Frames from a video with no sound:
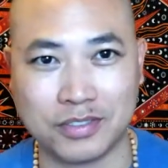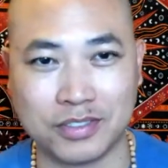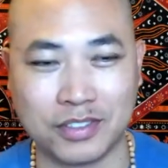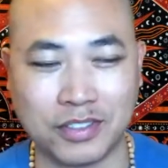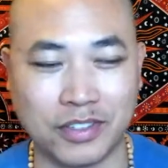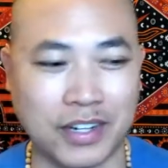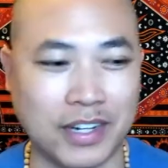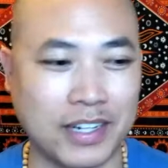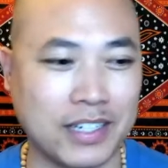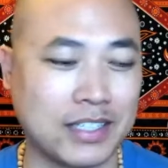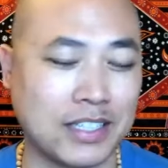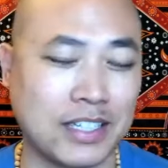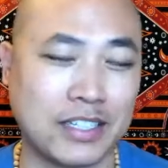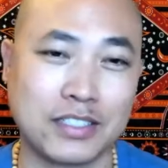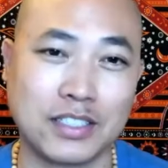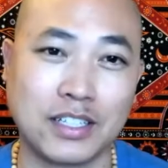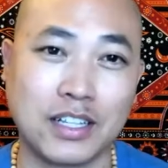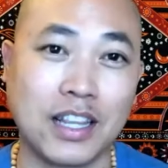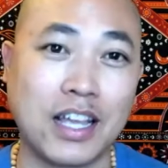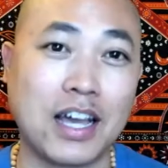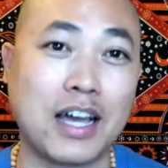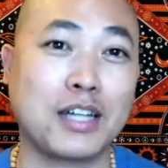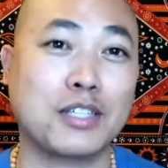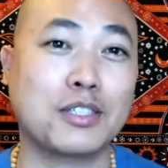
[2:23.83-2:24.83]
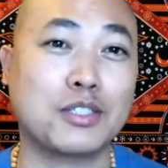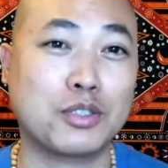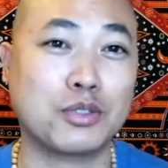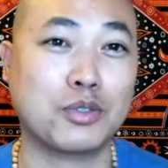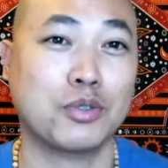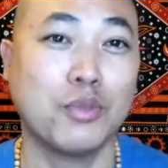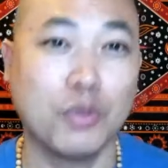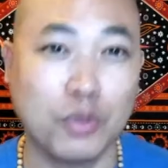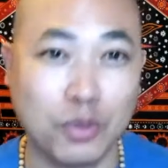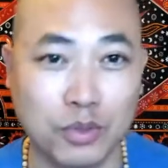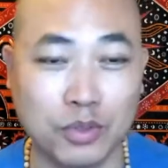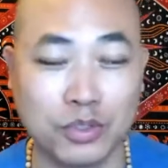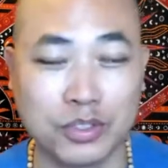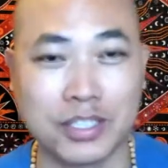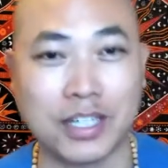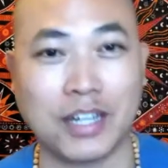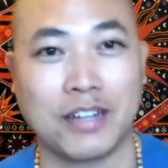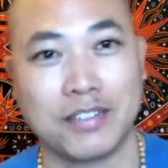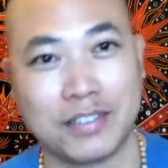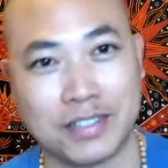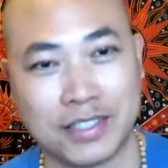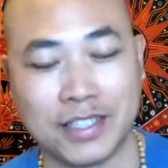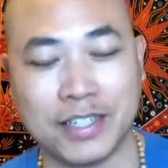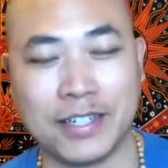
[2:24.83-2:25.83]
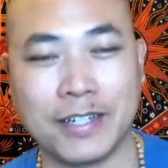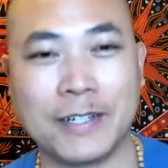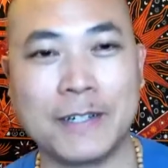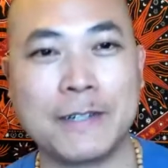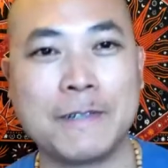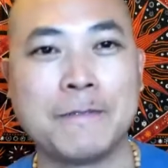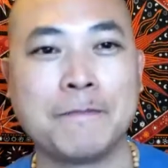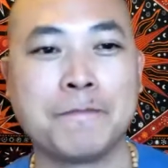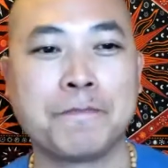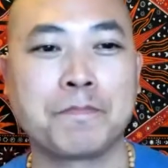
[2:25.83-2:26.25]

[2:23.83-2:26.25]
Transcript: All right, there's a lot of tools out there